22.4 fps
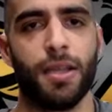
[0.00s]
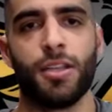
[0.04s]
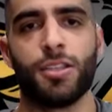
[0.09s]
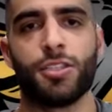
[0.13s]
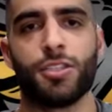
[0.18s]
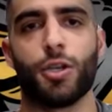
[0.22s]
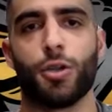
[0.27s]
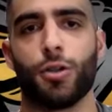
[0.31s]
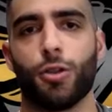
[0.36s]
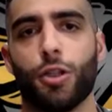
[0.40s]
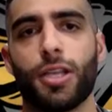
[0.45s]

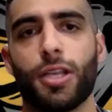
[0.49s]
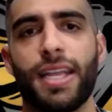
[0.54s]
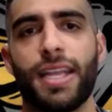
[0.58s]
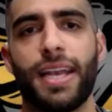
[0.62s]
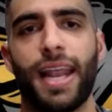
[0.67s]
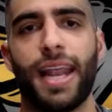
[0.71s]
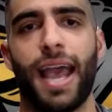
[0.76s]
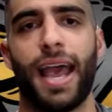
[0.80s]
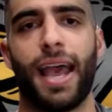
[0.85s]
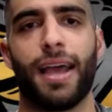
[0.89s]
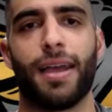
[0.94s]
So
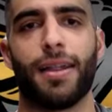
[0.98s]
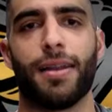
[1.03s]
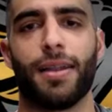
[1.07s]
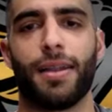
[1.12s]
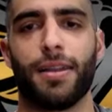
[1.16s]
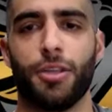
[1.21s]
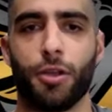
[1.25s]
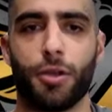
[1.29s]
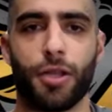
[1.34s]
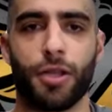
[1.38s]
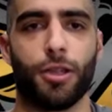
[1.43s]
looking at,
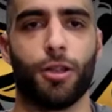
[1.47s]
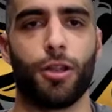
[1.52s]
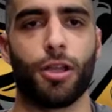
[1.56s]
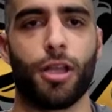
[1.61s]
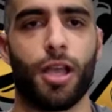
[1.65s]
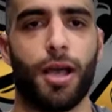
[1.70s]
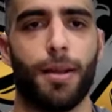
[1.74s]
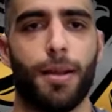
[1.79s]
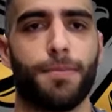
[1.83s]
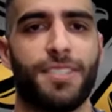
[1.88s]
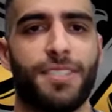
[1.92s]
and you can look
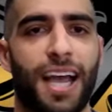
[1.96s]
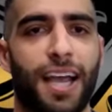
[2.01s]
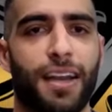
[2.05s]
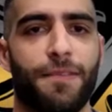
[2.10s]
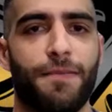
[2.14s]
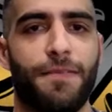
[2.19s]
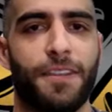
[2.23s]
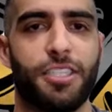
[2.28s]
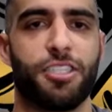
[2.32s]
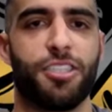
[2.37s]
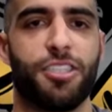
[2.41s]
up
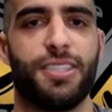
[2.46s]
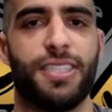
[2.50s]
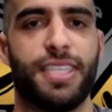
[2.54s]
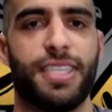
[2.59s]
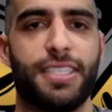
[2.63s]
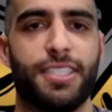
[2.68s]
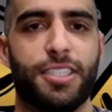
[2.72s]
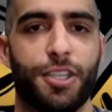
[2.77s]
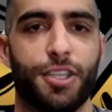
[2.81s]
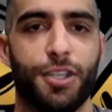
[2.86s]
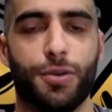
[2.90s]
Dynavision
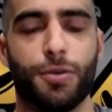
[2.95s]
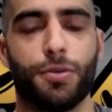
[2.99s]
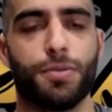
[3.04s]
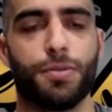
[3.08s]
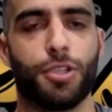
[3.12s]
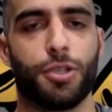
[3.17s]
D2.